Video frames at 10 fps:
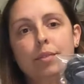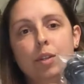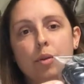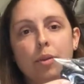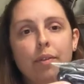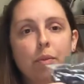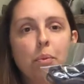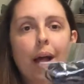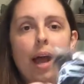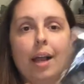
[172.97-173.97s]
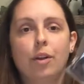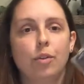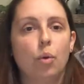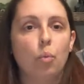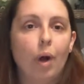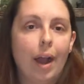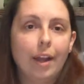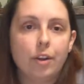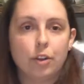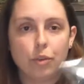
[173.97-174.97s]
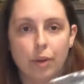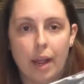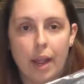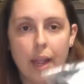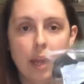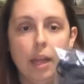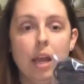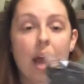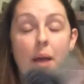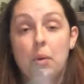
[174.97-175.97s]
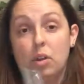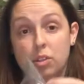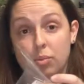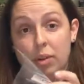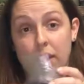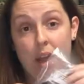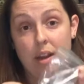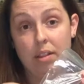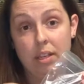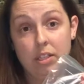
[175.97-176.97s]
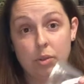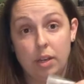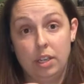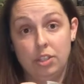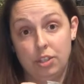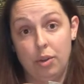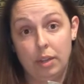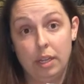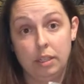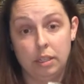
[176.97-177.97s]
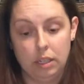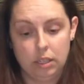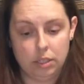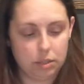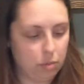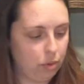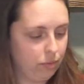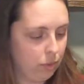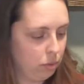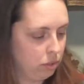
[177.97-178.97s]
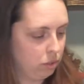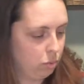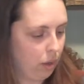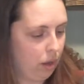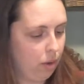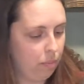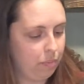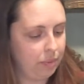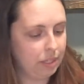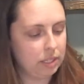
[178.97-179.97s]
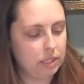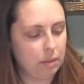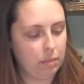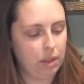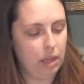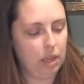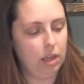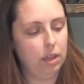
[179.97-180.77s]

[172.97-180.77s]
you know, they have the black or the white or gray. I'm also running out of these, so I need to go get some more of those as well. This is something